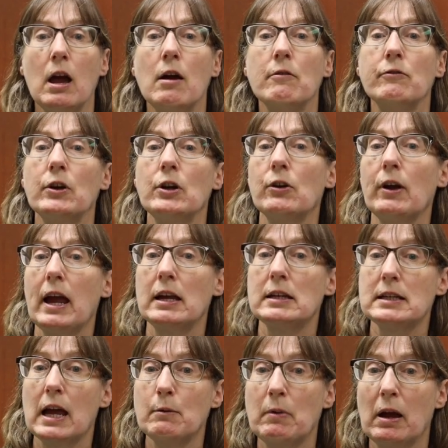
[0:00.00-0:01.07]
For your
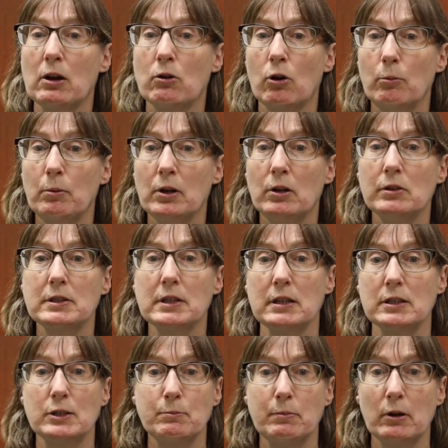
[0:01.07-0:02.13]
antimicrobials
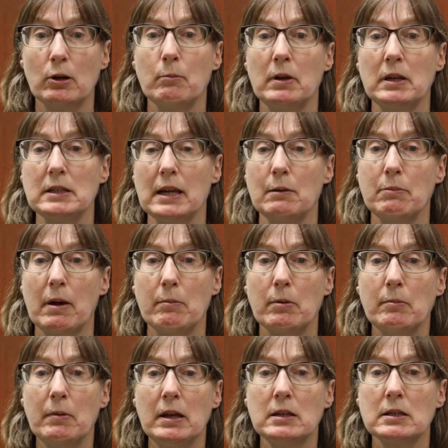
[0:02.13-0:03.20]
is spearmint and
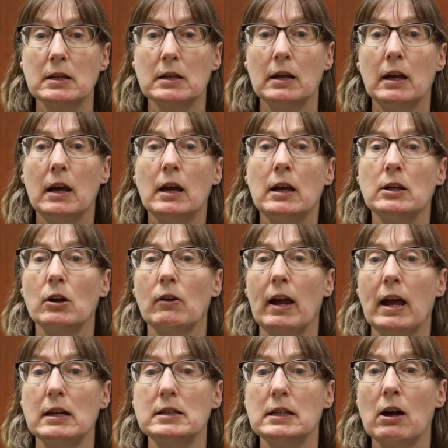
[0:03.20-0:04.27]
peppermint. Your
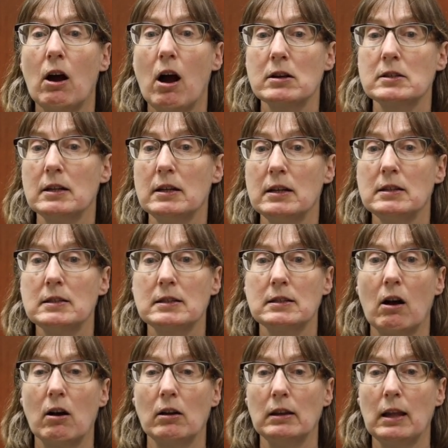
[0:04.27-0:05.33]
antioxidants
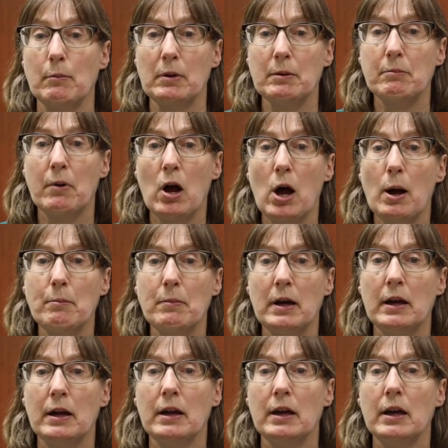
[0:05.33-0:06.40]
are lemon balm.
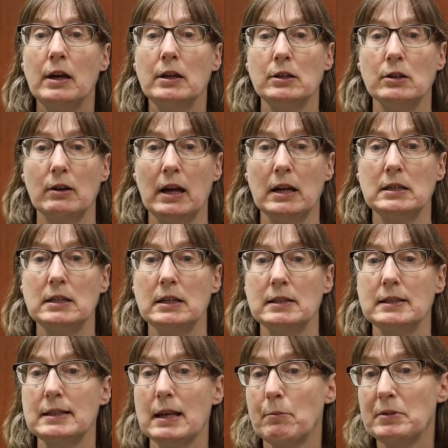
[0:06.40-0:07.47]
Your
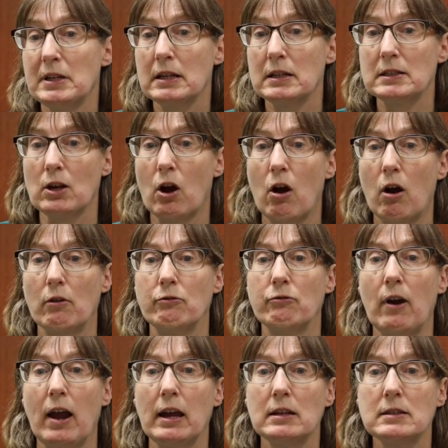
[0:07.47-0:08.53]
antiseptics are
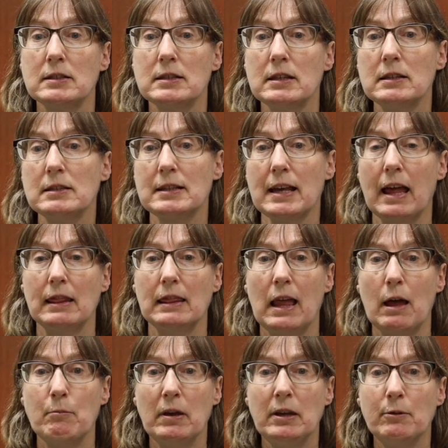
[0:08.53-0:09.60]
frankincense and
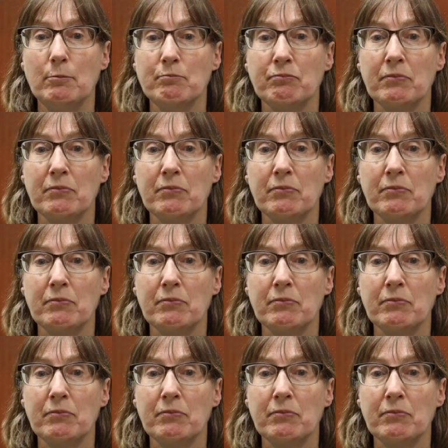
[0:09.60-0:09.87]
lemon.